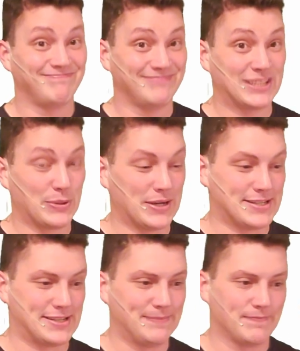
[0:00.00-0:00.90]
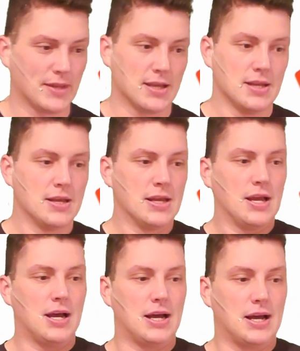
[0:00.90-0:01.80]
It's crazy.
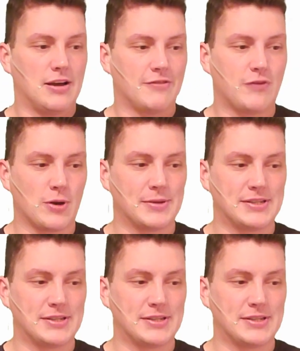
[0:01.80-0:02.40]
Farming